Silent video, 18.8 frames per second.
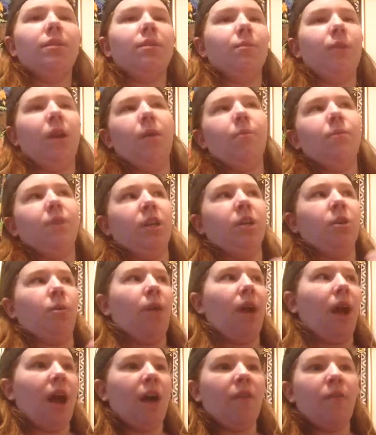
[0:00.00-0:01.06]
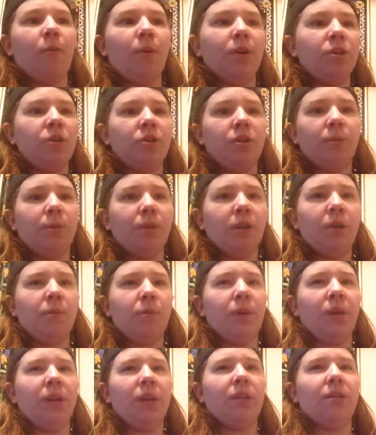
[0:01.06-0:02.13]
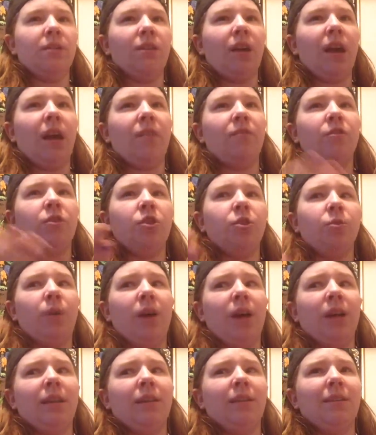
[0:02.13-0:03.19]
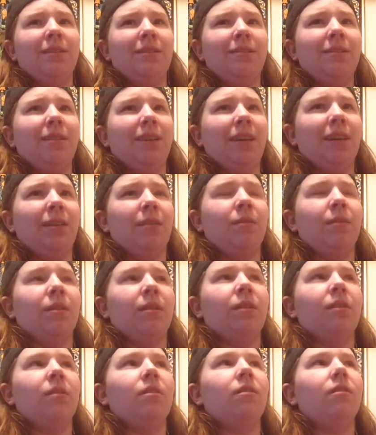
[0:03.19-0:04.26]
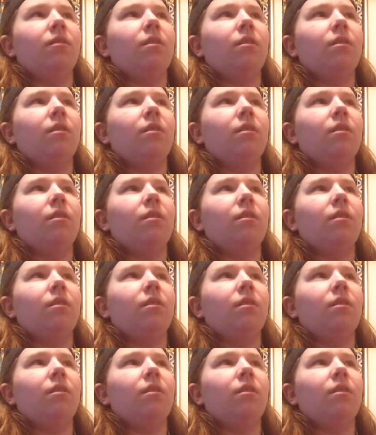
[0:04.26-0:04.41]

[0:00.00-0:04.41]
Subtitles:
sometimes I don't have all my shoes up here because I have a shoe rack in the